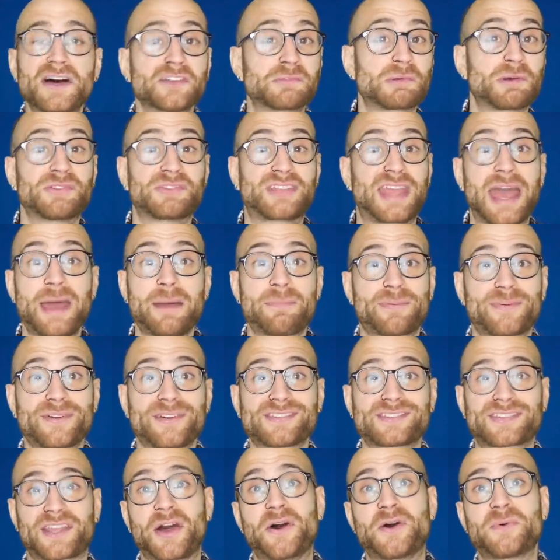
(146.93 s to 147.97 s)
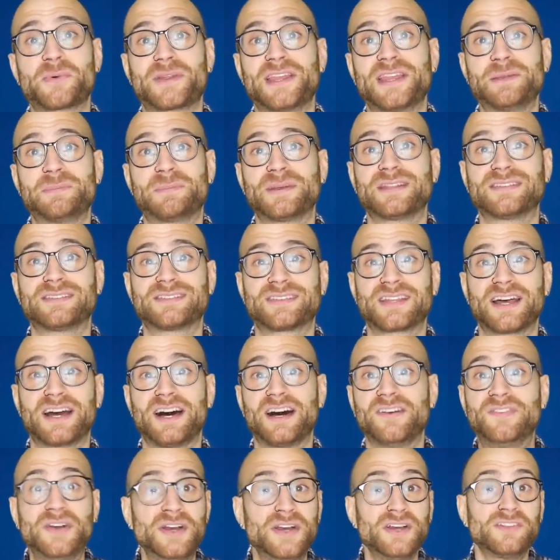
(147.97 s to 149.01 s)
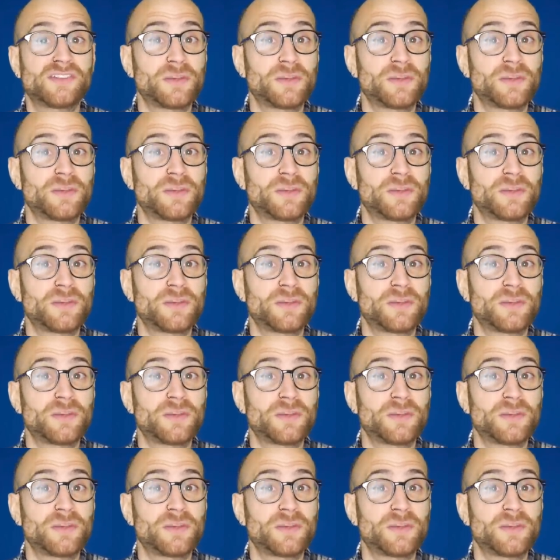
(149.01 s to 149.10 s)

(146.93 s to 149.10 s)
I suppose Kepa is goalkeeping staff,